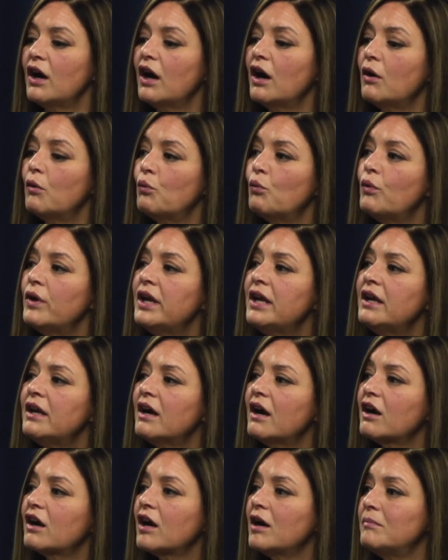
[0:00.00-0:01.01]
we
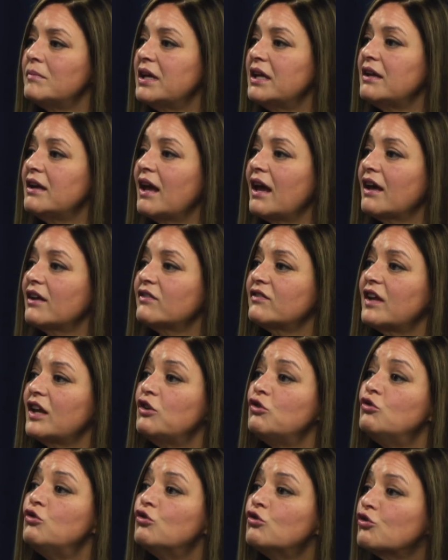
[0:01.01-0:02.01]
come in as a
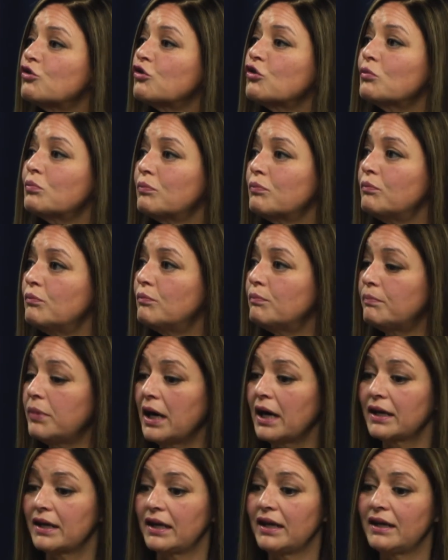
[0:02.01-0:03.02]
neutral
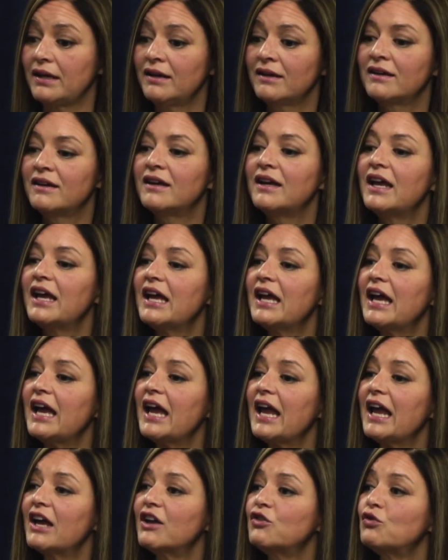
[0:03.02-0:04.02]
body,
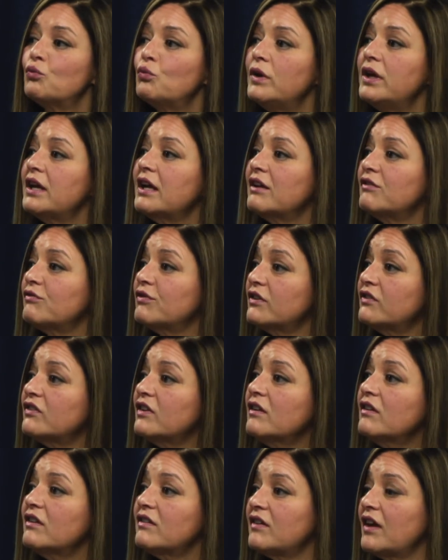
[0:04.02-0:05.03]
and we can
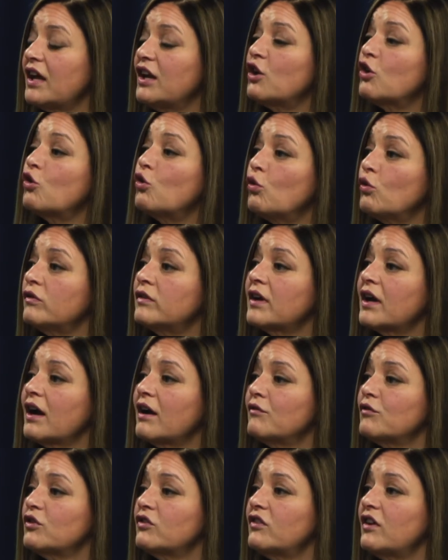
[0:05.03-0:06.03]
facilitate a golden
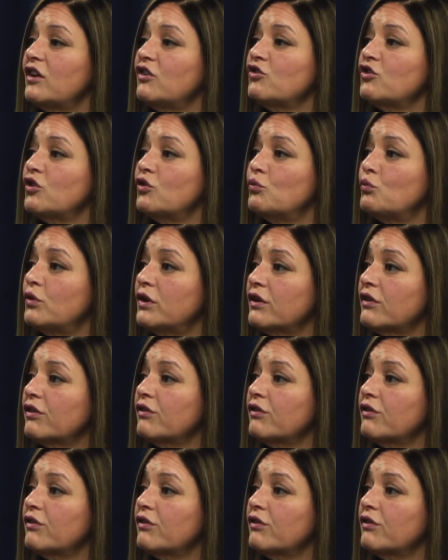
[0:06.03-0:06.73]
conversation with